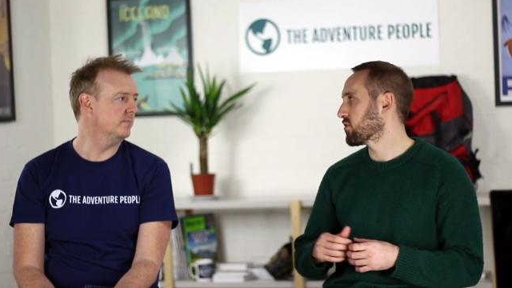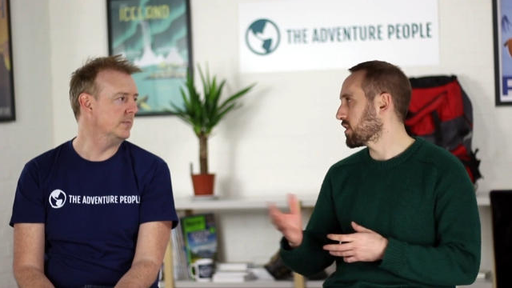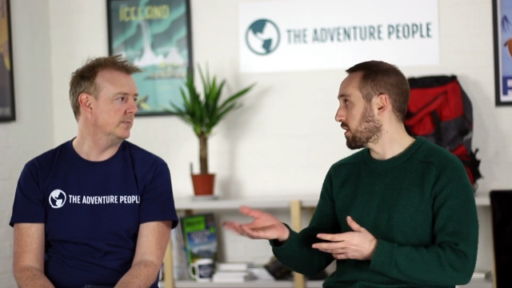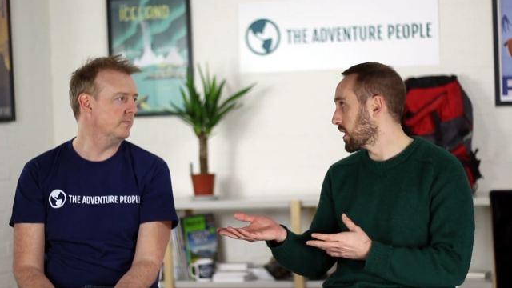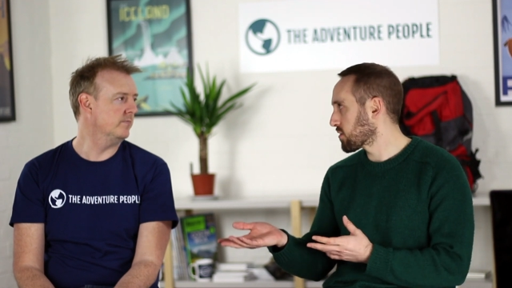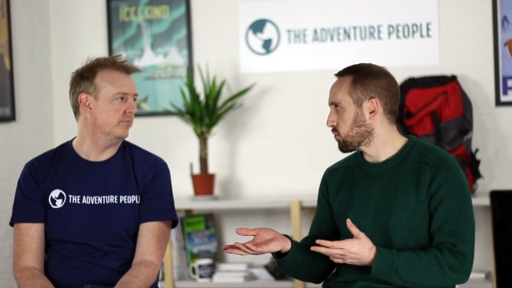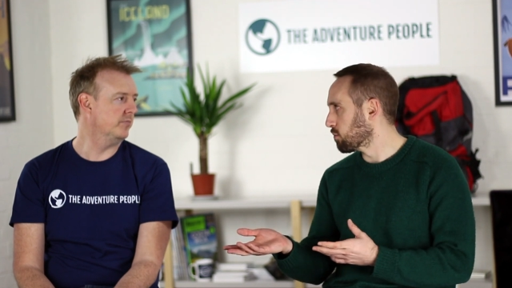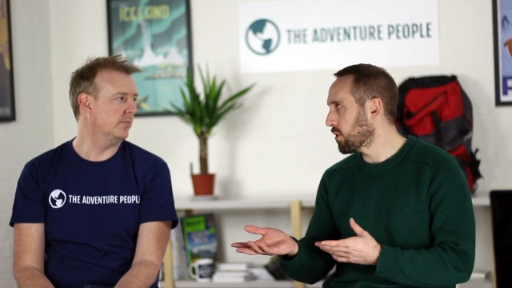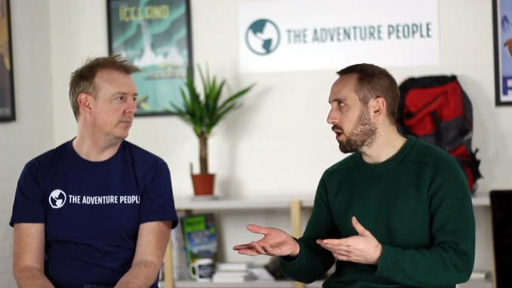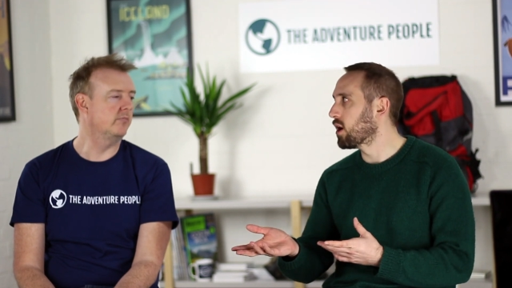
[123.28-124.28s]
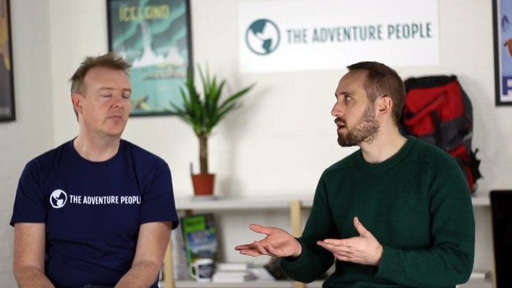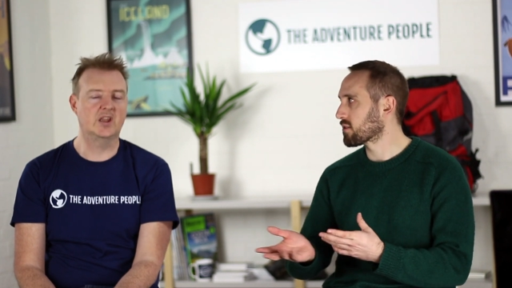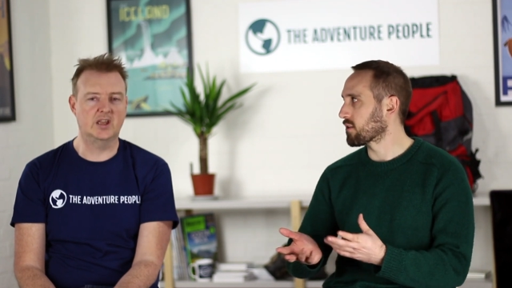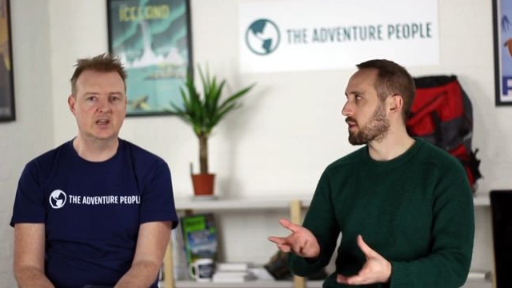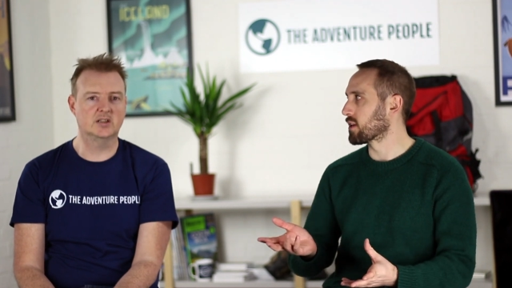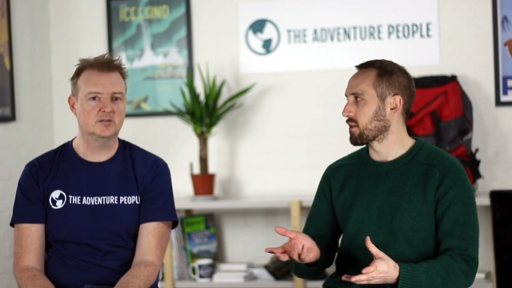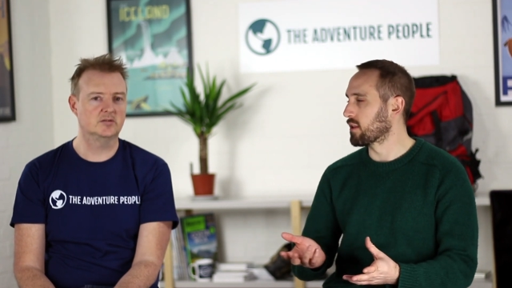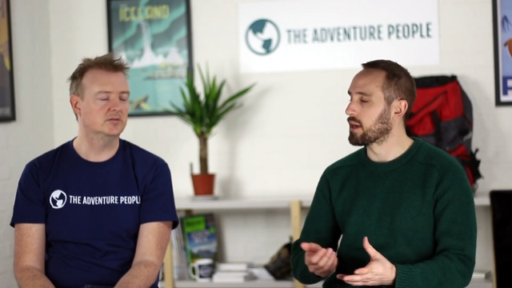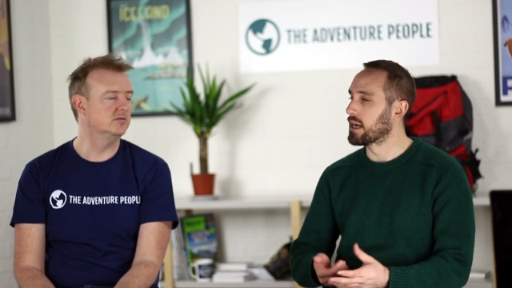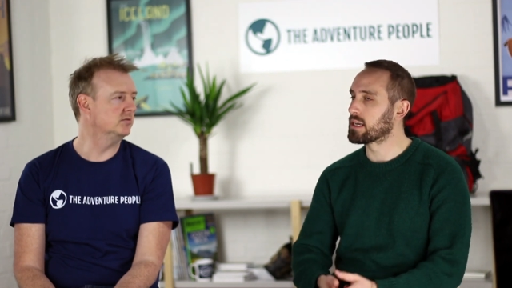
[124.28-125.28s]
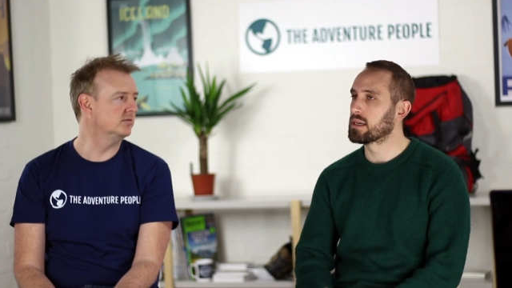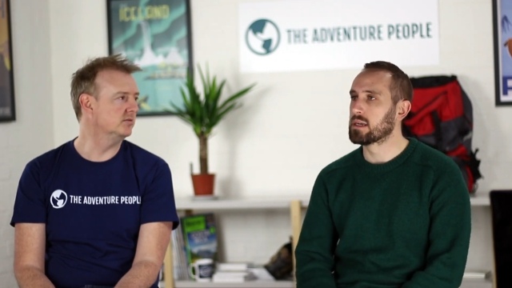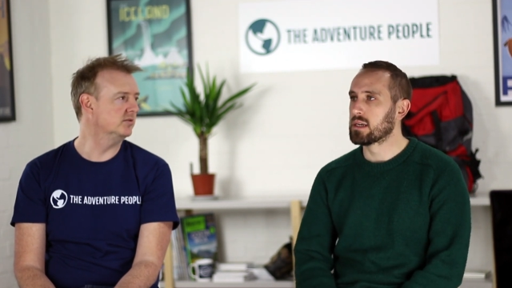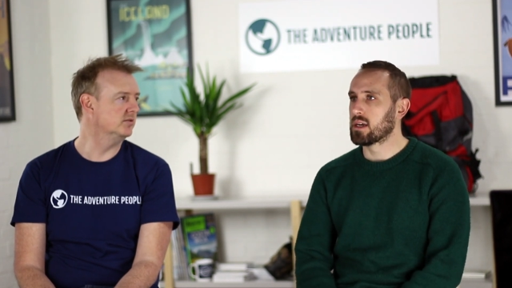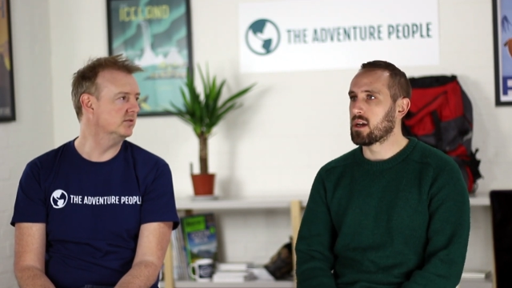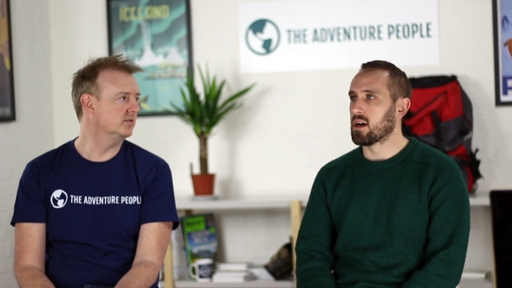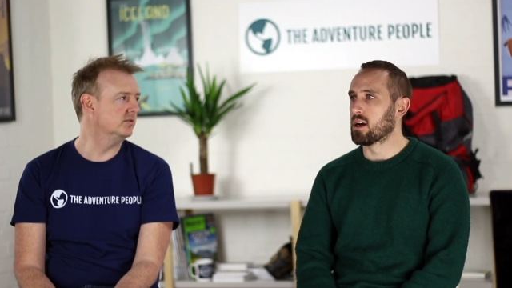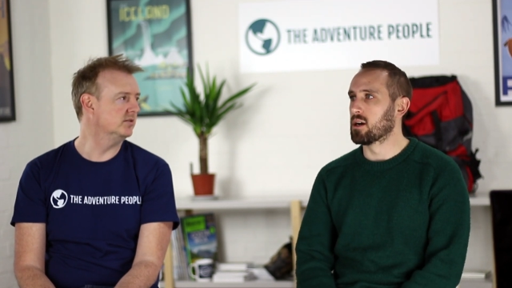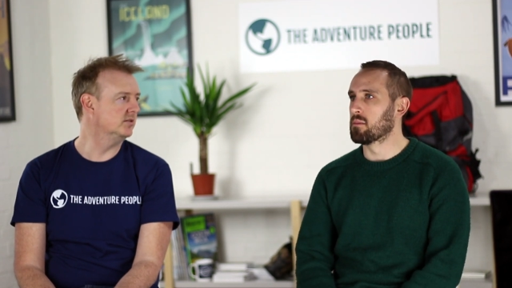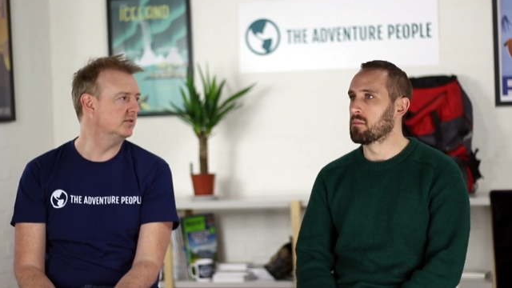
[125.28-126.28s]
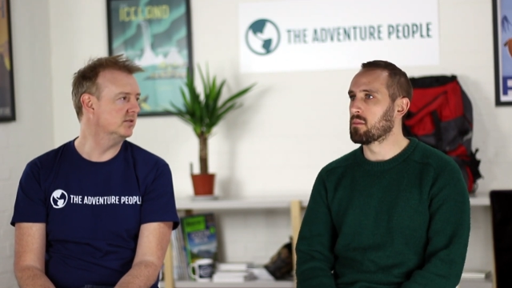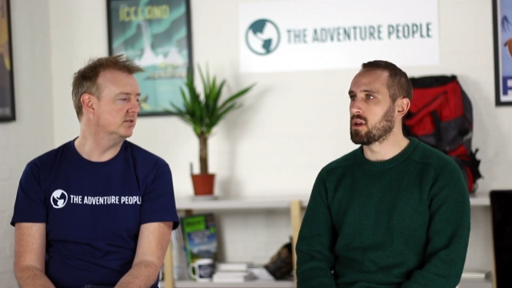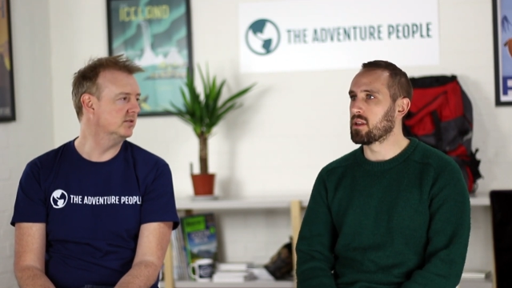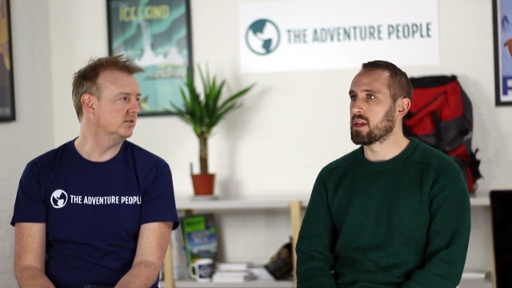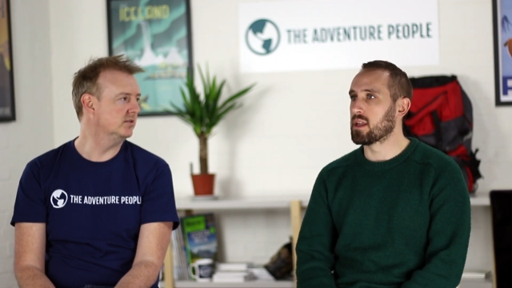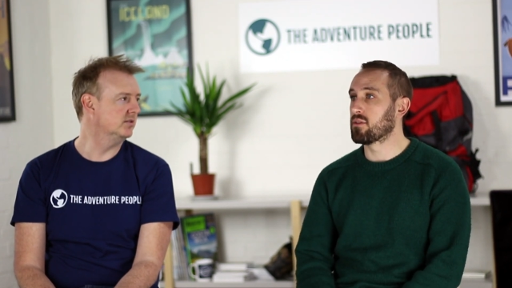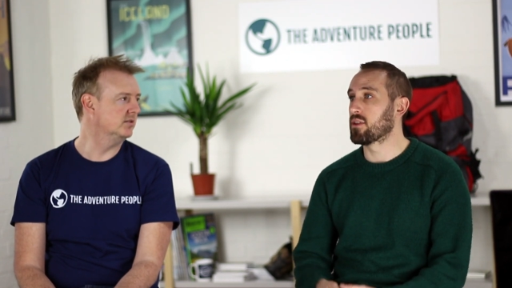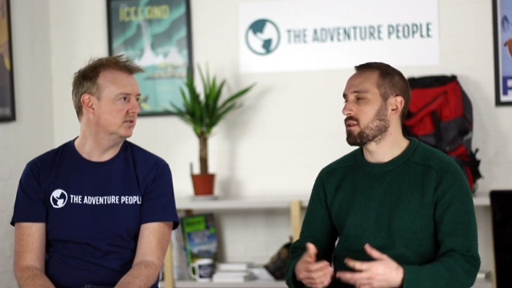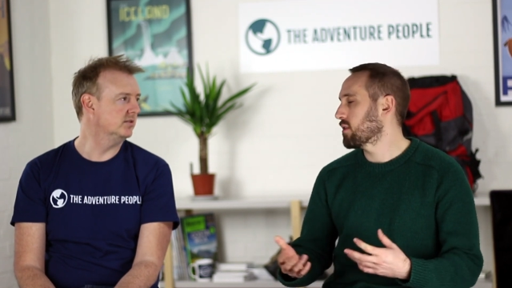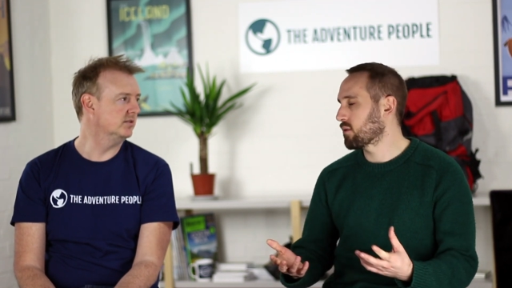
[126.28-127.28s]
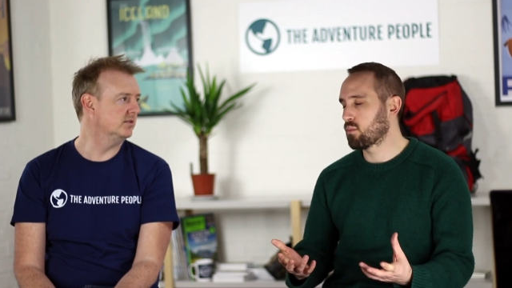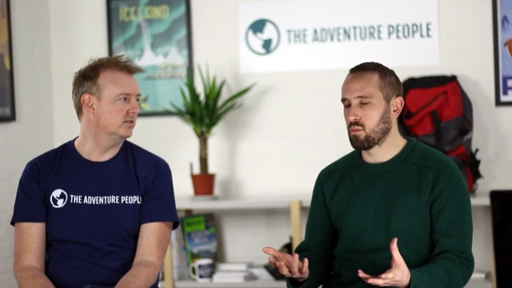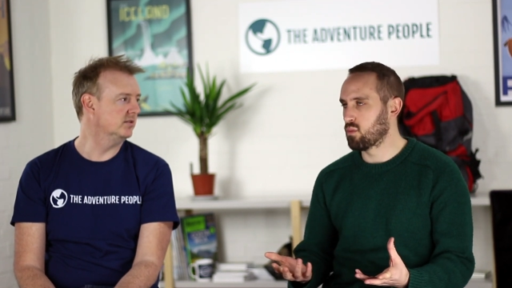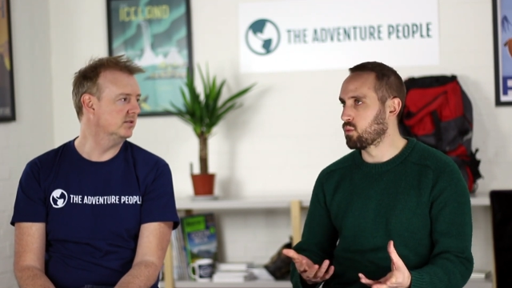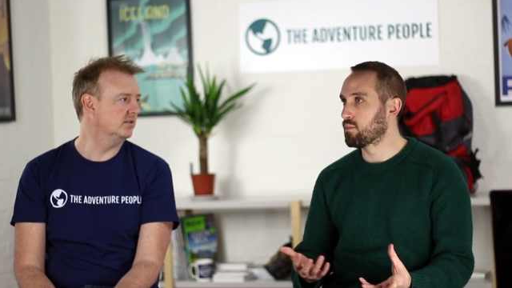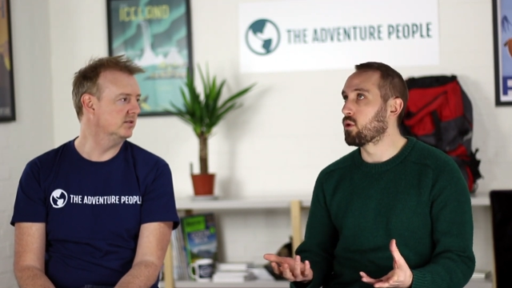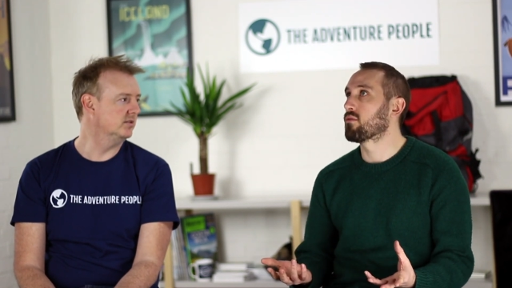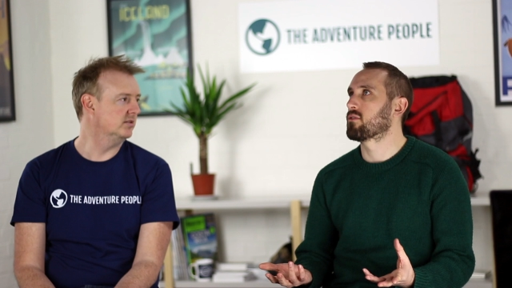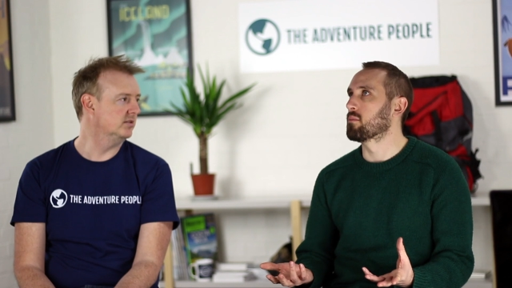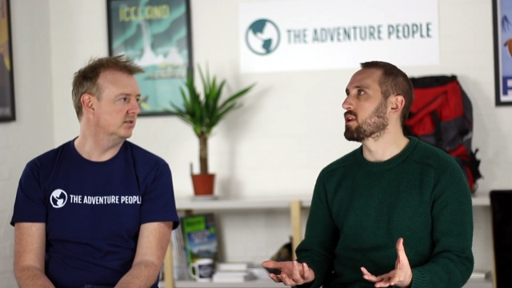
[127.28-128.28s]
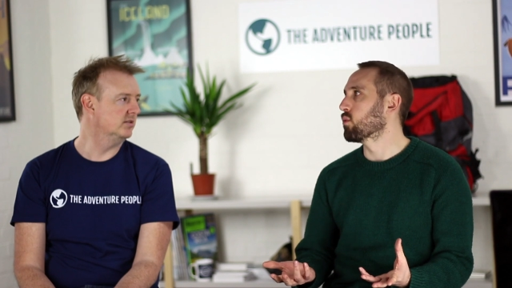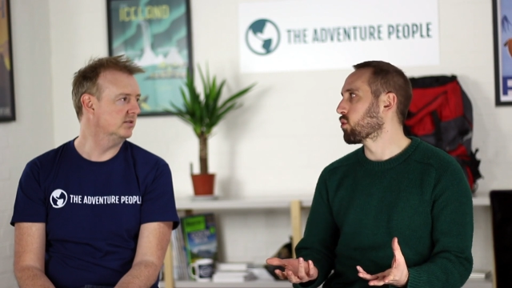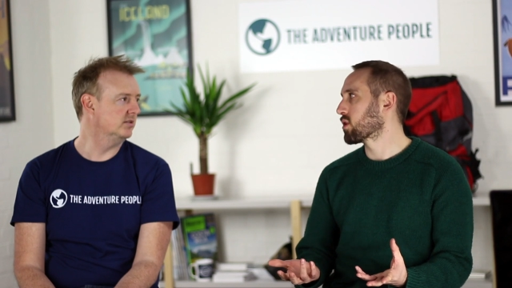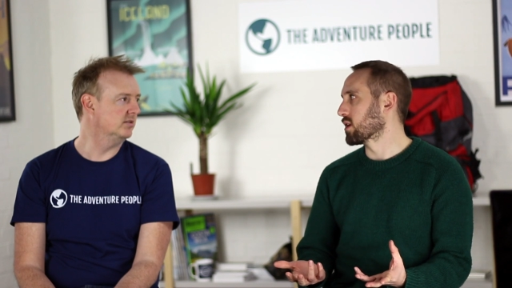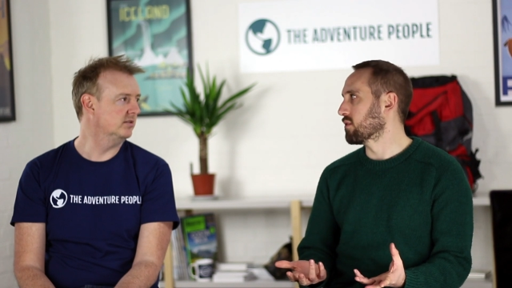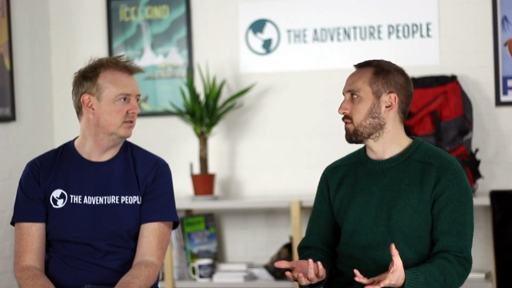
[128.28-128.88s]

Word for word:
Speaker 1: to see the national parks and yeah. things like that. Um, and then th there will often be walking